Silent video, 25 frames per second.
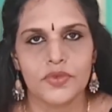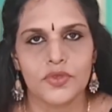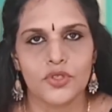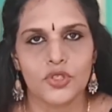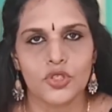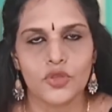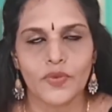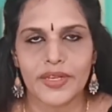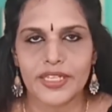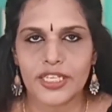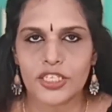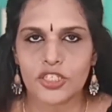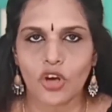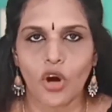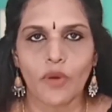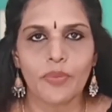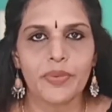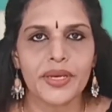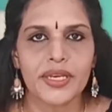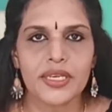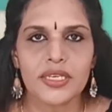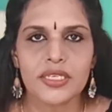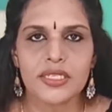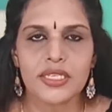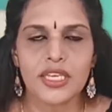So when the
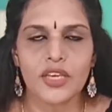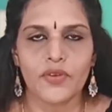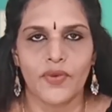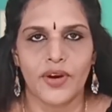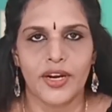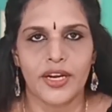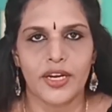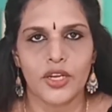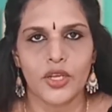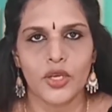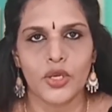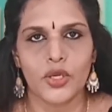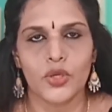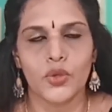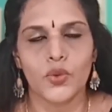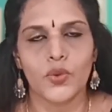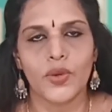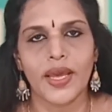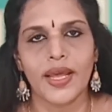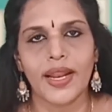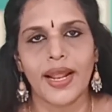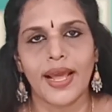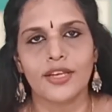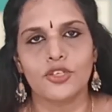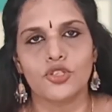topic is given, you
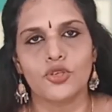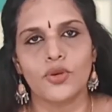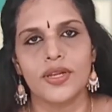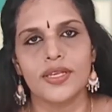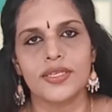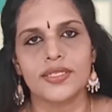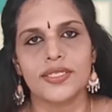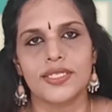can actually